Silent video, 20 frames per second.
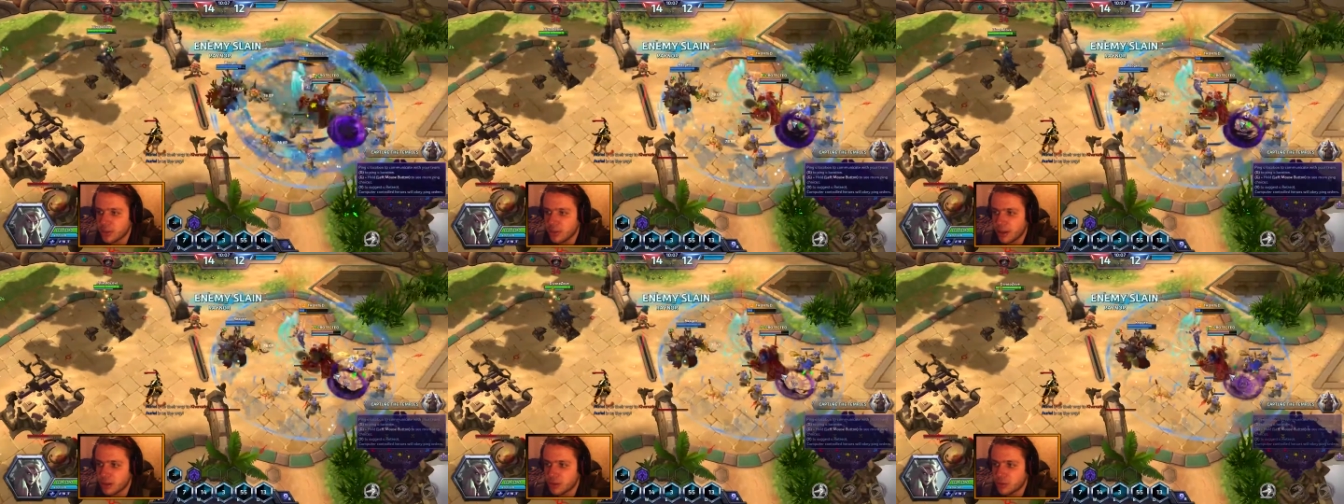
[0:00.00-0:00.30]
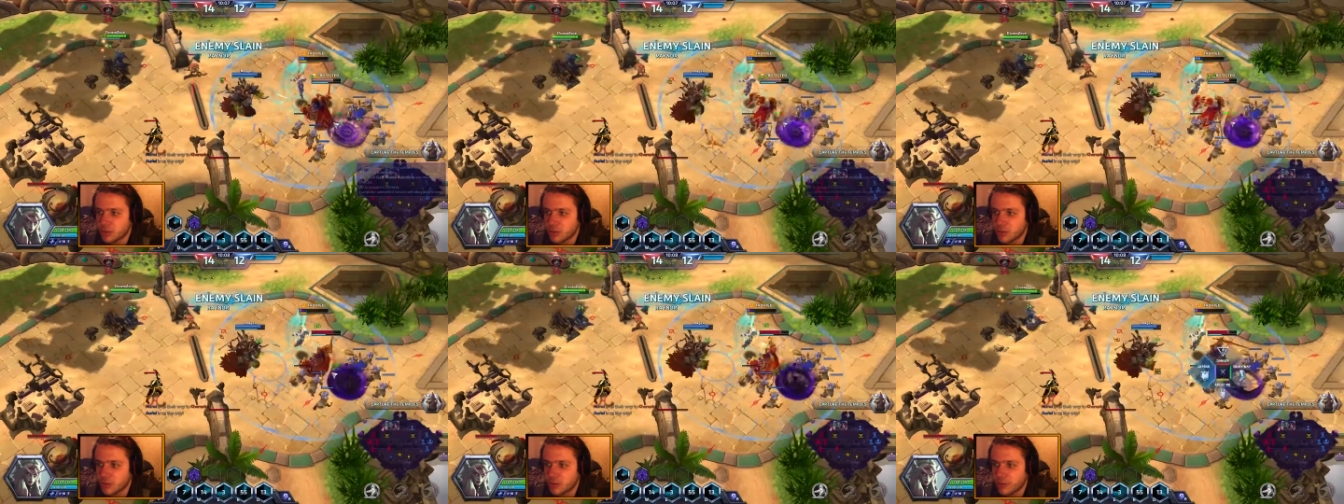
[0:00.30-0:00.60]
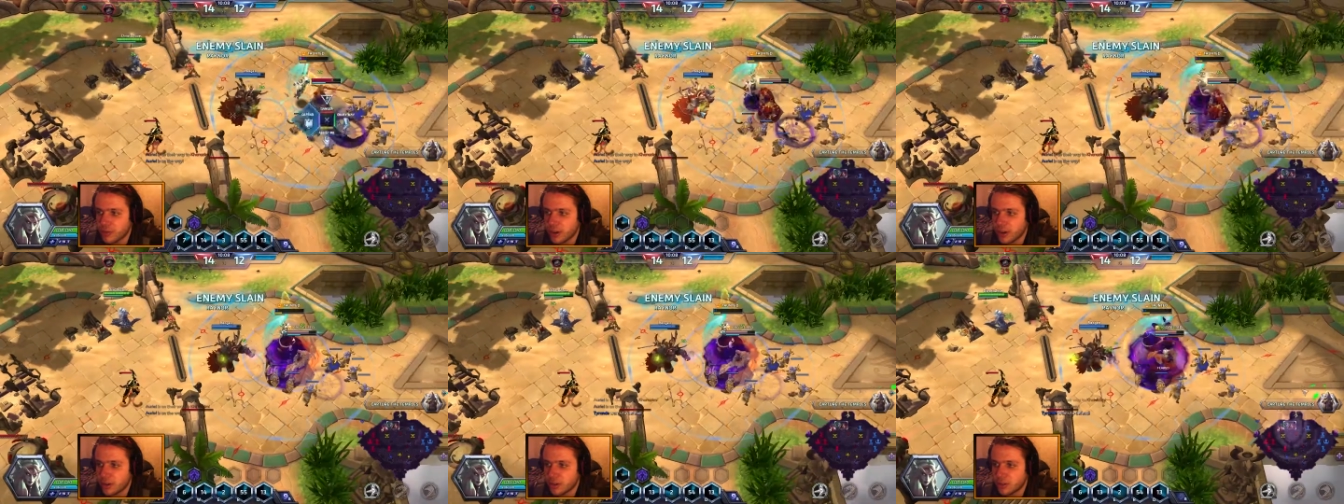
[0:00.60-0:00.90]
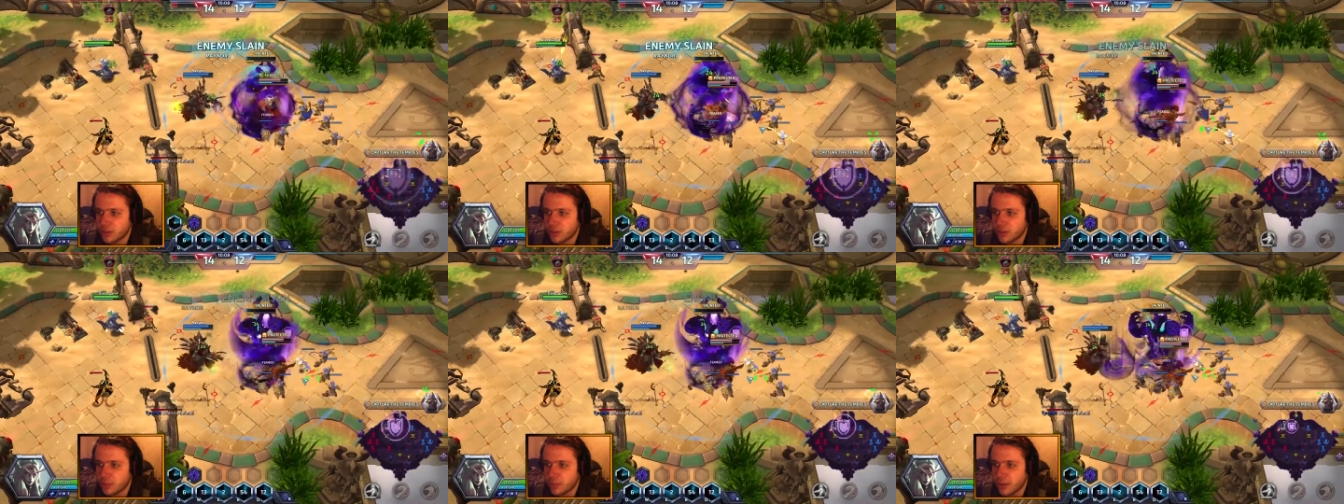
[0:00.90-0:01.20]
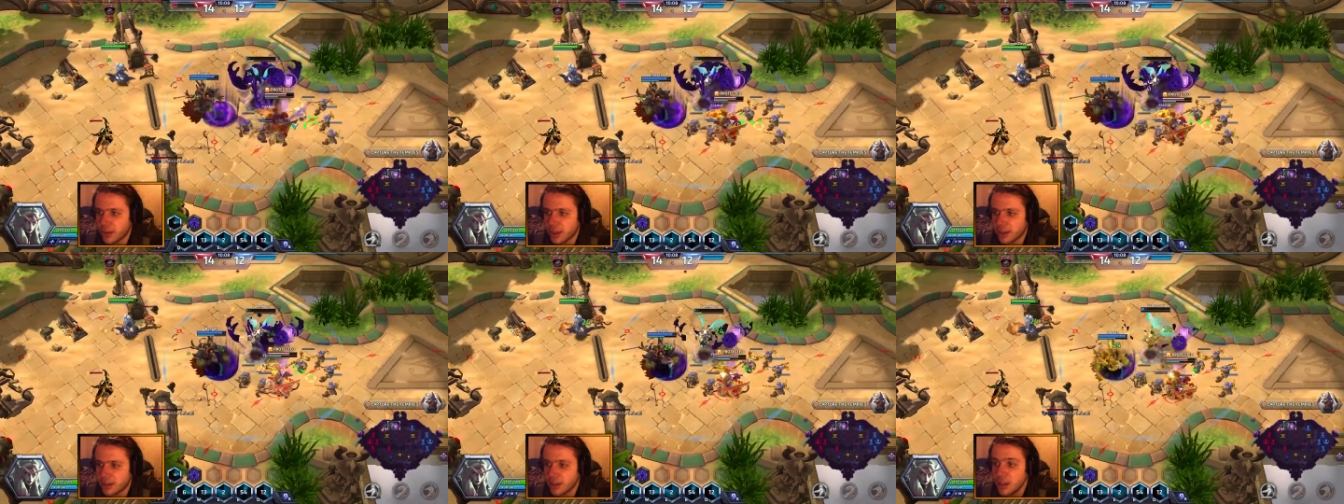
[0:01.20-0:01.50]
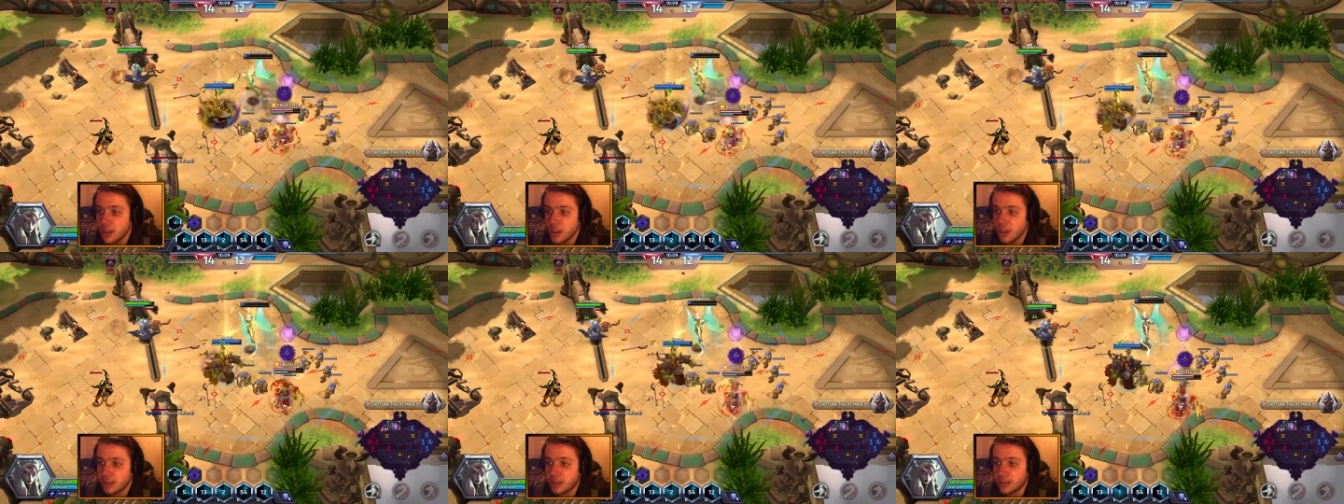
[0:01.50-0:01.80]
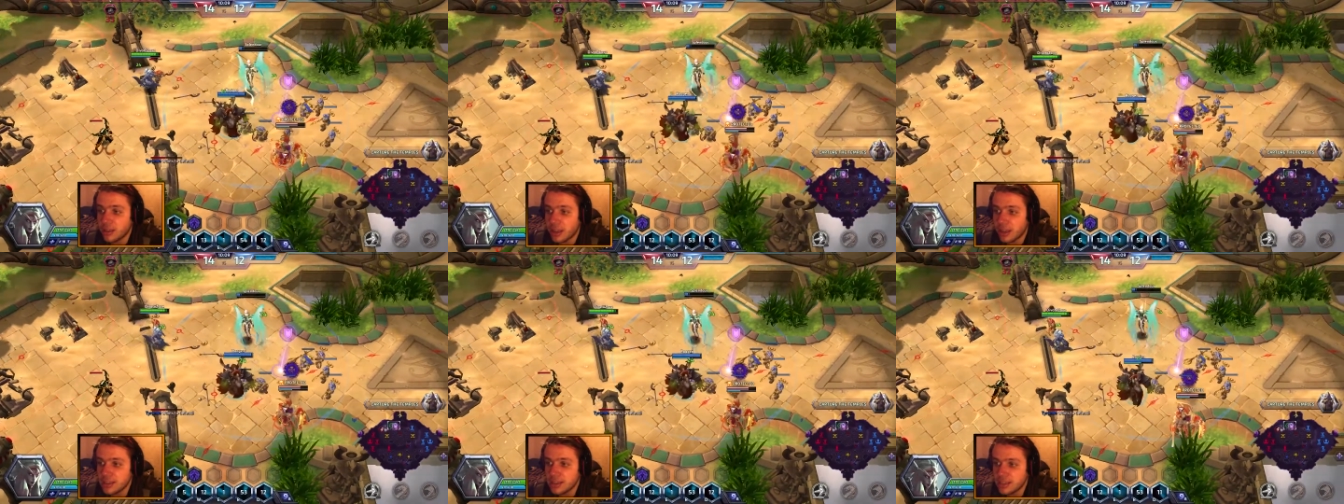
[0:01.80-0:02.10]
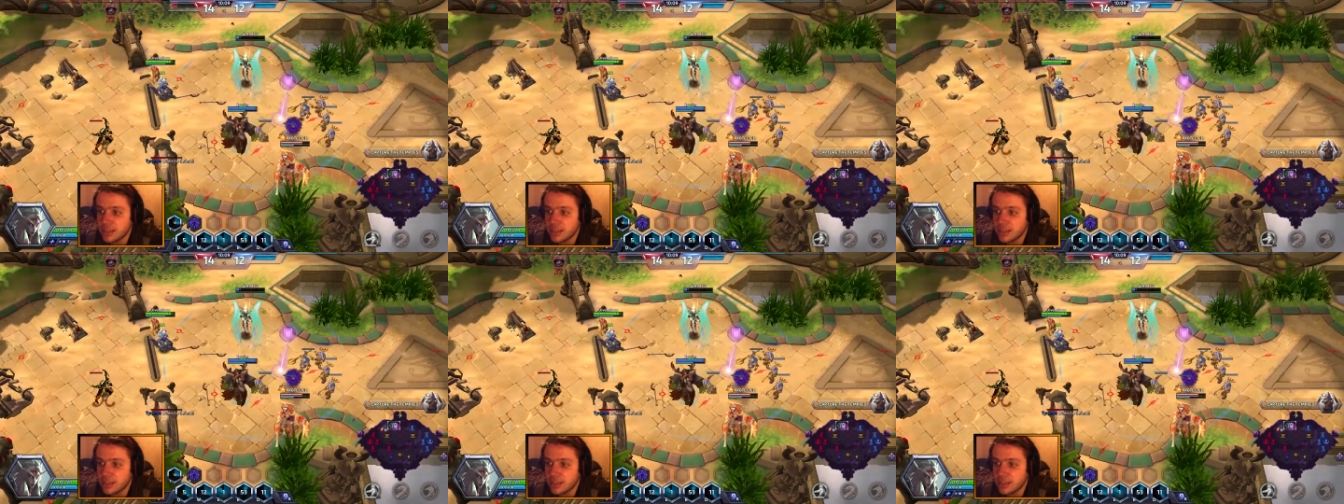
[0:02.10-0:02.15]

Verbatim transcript: managed to see Varian on the back. Nice